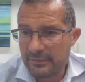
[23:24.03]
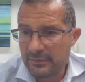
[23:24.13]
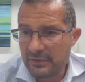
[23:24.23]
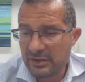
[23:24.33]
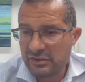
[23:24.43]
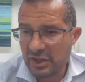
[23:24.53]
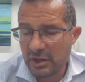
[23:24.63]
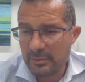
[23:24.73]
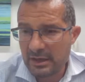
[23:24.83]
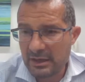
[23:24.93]

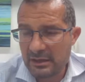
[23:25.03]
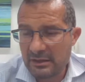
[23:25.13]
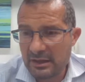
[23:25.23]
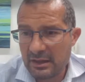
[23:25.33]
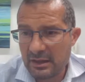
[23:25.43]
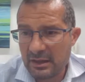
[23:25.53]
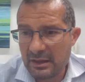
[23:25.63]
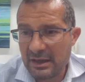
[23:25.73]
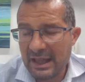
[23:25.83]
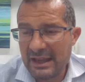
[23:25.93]
determining the
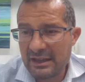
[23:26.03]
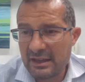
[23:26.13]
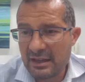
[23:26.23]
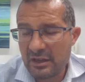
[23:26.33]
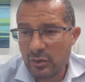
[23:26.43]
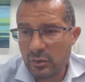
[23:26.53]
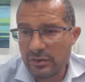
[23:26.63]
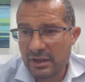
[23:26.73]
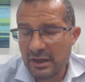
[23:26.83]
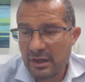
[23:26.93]
likelihood
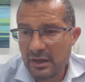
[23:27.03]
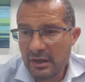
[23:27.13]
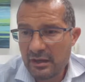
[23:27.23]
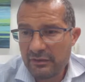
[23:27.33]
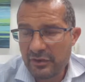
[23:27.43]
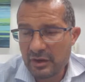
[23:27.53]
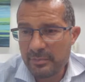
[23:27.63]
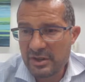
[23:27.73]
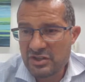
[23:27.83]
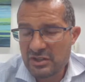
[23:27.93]
for a
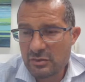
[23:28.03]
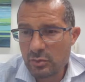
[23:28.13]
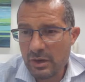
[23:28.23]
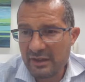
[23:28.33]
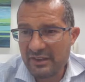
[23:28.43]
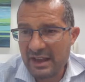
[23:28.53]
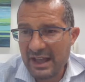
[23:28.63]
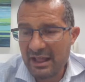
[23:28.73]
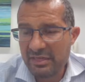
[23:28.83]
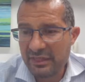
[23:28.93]
patient to have a
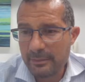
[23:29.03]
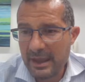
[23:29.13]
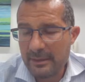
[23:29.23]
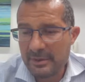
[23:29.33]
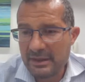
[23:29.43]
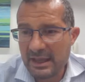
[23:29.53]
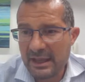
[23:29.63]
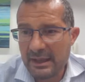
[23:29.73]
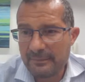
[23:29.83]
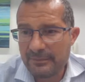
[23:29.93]
healthy baby. The
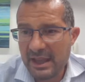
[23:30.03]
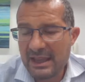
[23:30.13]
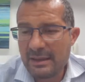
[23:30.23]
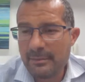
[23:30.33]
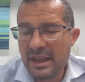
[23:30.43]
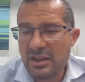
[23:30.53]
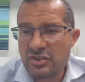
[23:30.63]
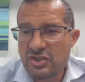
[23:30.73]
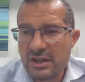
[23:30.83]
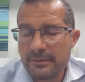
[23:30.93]

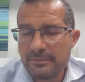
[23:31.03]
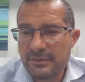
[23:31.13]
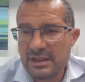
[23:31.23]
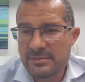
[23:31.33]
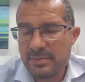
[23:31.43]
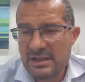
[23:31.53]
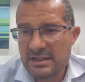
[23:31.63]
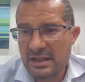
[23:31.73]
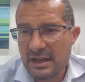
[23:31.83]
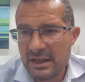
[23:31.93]
AMH is
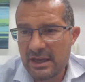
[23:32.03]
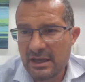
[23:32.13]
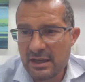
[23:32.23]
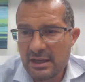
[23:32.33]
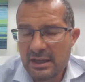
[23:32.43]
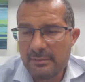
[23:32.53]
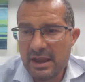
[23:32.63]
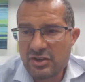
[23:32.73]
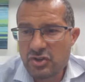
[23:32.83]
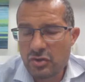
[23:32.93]
basically a
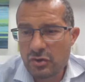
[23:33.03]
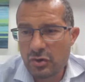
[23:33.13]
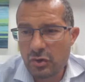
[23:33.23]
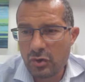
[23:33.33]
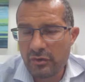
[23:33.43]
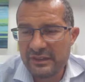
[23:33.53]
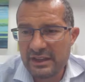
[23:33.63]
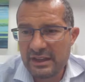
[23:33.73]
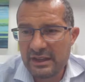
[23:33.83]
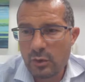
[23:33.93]
measure of
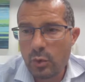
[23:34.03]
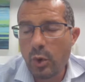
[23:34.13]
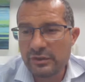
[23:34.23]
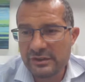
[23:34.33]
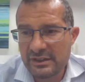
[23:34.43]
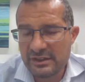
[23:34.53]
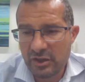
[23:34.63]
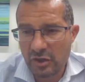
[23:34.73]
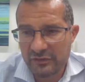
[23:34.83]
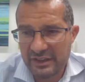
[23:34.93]
the quantity
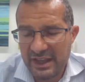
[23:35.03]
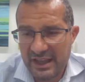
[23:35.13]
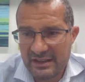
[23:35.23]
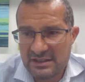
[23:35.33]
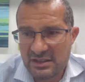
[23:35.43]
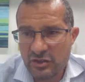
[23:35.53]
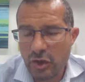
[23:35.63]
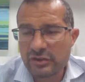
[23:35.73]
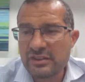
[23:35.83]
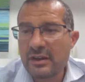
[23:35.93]
of the eggs,
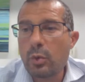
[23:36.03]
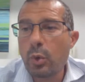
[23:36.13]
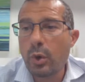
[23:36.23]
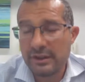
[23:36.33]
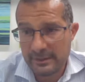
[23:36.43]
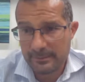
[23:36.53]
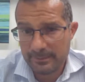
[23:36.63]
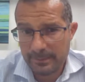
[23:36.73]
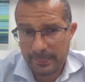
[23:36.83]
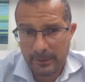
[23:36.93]
not the quality.
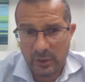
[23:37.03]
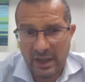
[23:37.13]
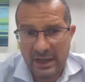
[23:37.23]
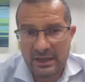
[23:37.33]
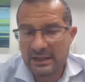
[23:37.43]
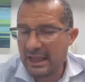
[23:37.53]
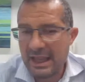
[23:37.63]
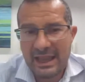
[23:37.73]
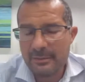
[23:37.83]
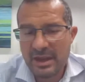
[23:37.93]
Okay, the
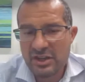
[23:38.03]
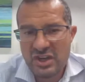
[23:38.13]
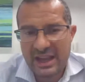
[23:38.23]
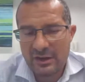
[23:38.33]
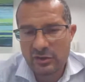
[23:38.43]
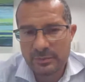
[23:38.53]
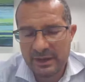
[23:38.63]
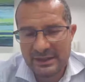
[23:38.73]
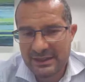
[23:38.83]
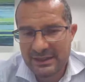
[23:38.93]
AMH cannot
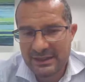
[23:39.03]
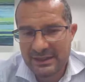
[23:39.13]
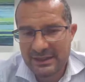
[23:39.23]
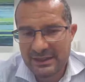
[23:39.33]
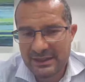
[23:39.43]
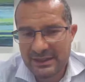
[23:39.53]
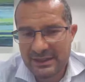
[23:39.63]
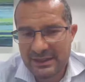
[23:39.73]
predict the quality.